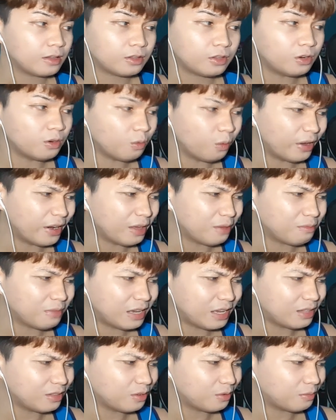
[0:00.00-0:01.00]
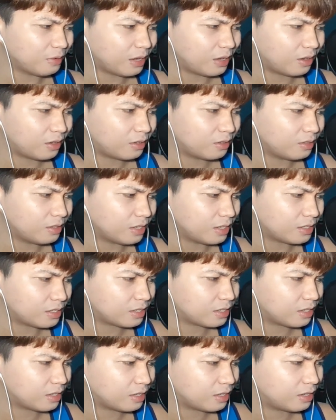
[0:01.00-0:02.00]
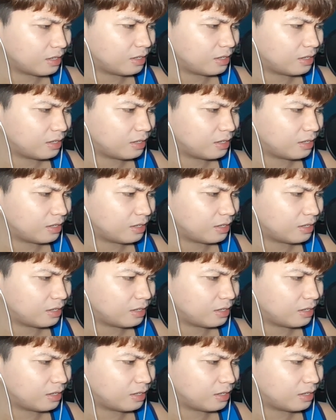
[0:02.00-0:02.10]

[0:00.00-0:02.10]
You know what I mean? Oh my goodness.